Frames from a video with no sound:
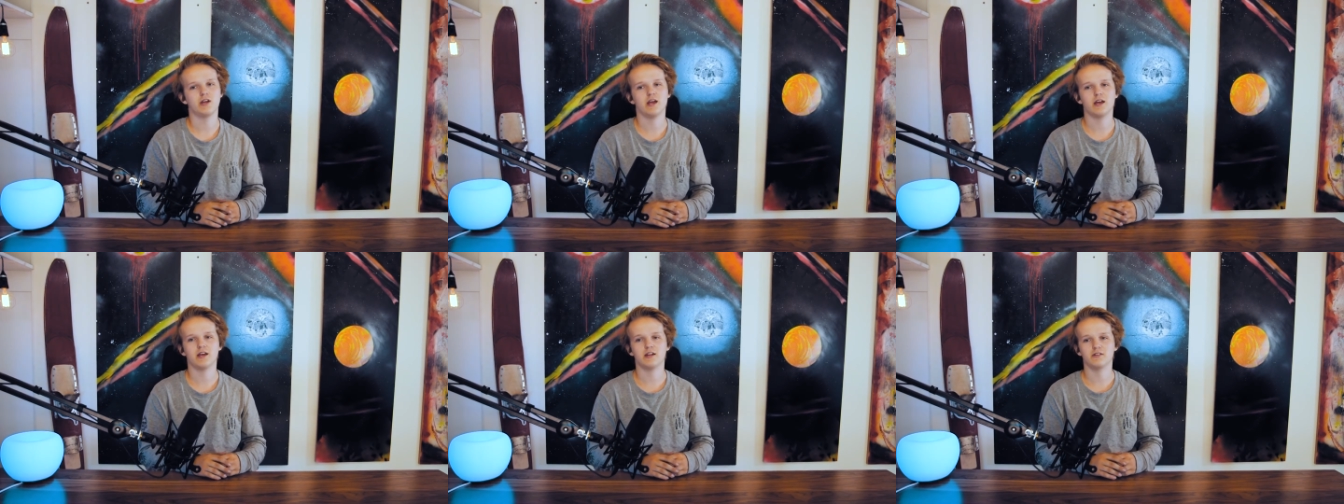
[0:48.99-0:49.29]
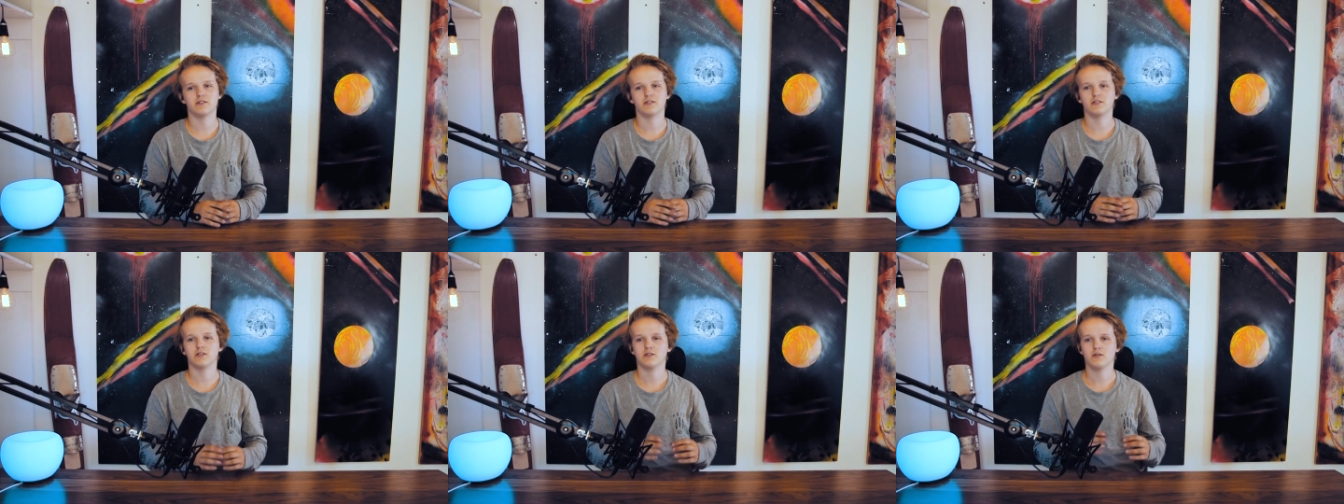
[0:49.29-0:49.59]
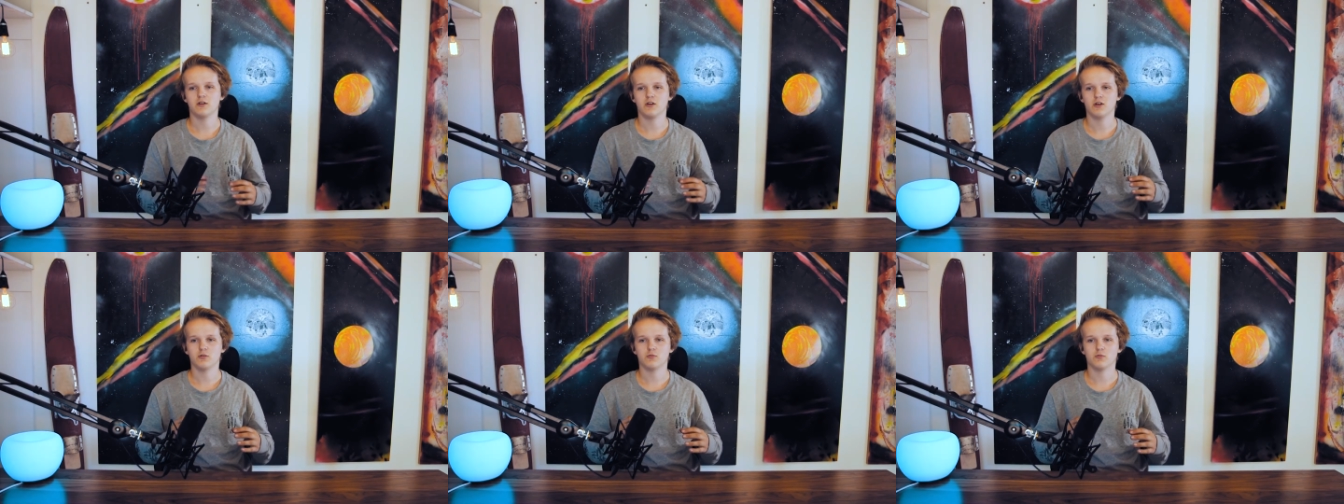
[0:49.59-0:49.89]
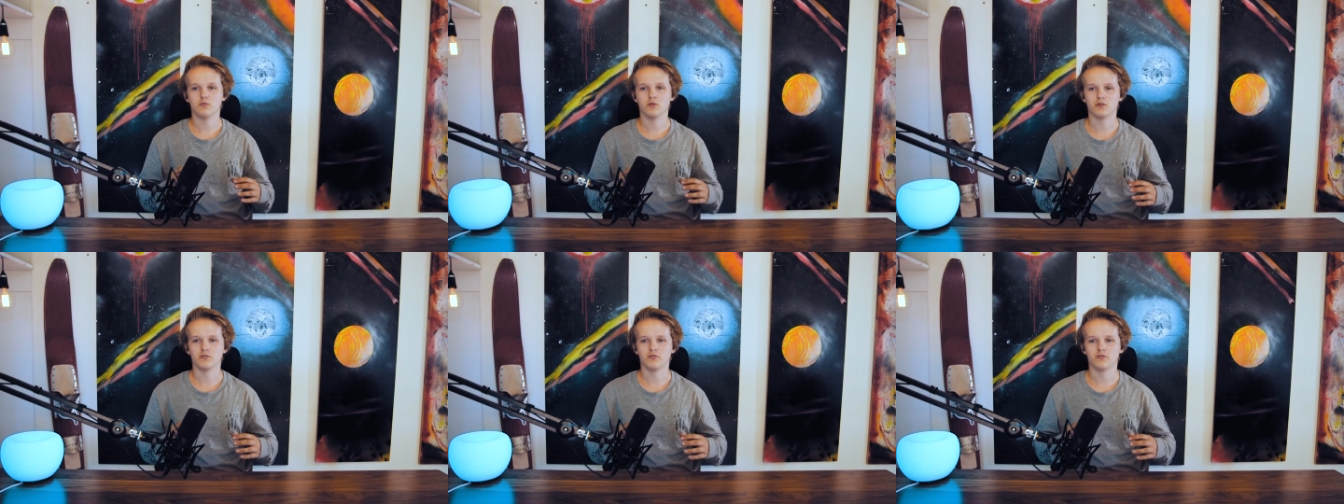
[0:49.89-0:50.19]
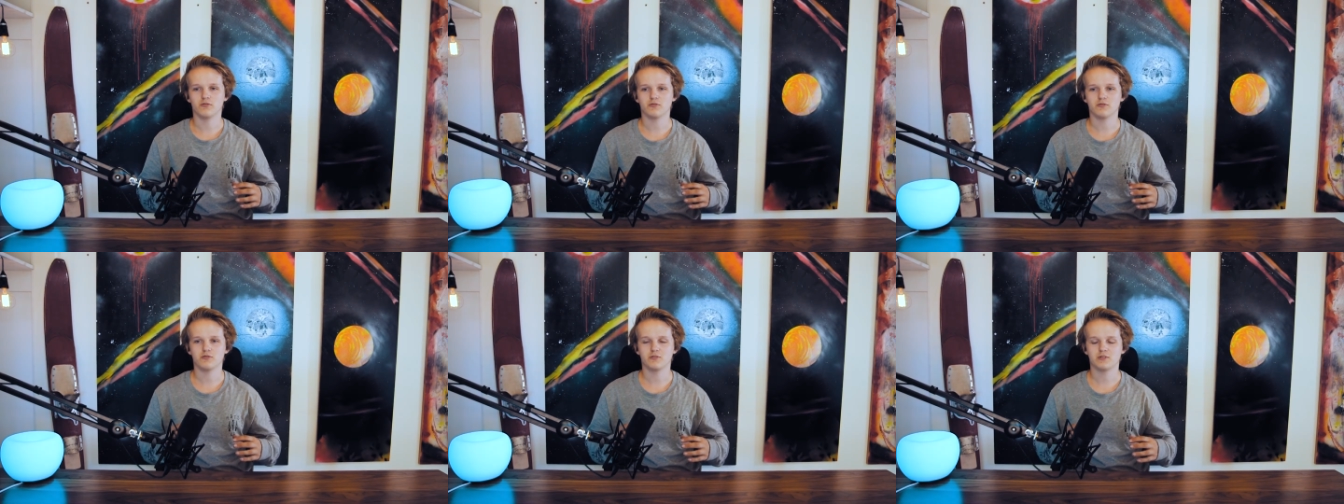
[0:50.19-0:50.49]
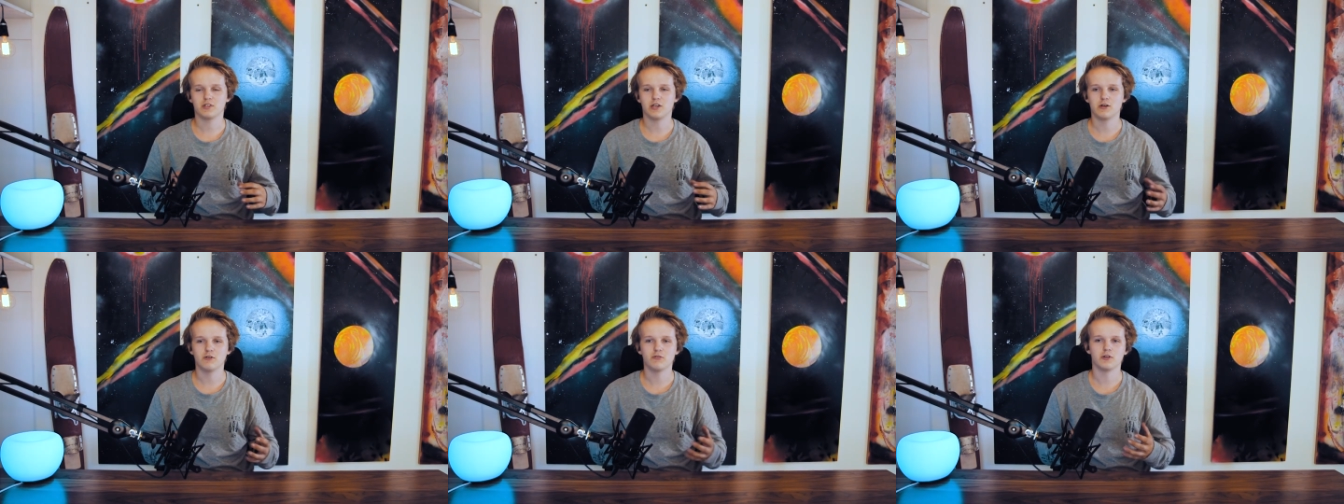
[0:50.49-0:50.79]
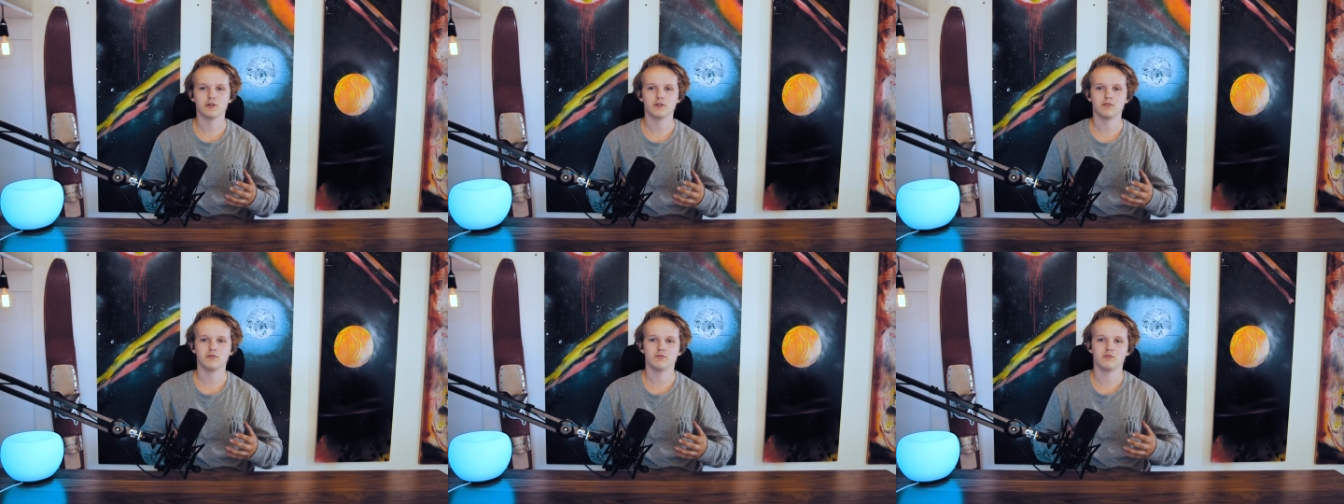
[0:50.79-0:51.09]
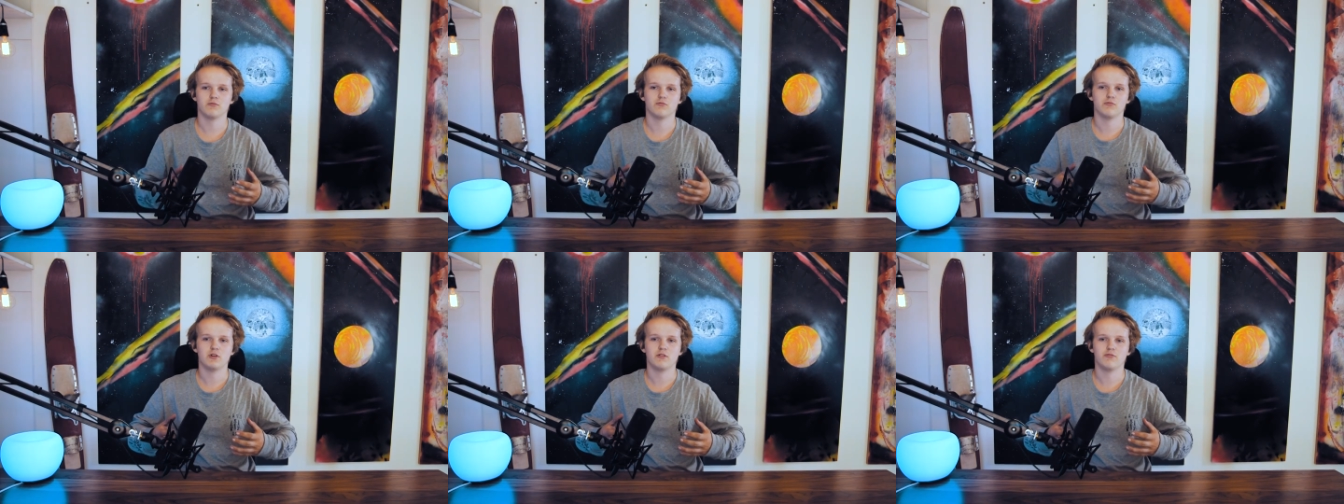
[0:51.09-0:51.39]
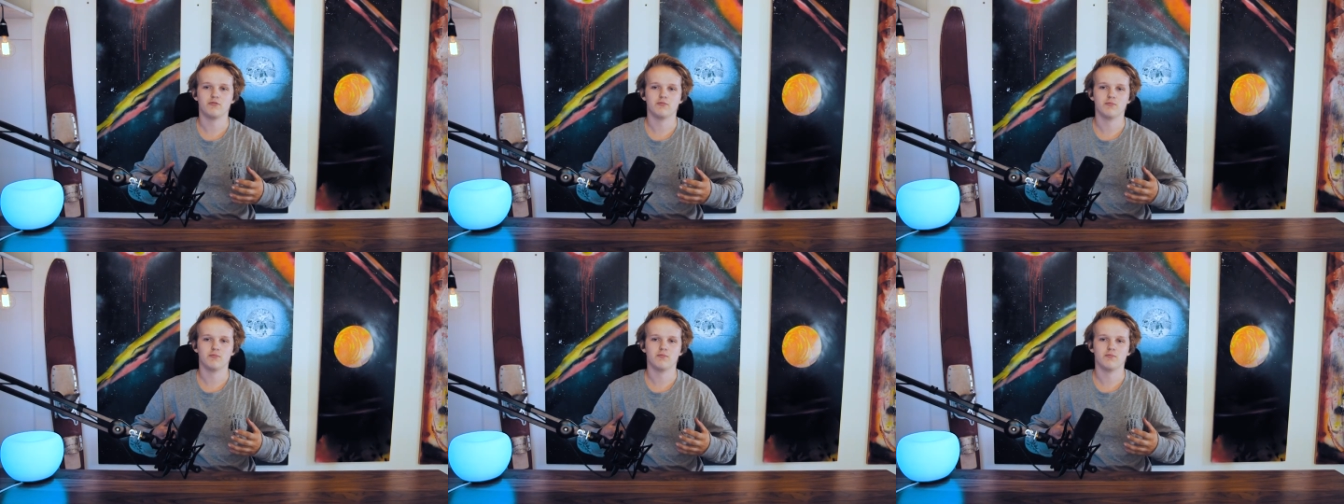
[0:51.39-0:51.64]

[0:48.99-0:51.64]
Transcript: and would have killed it with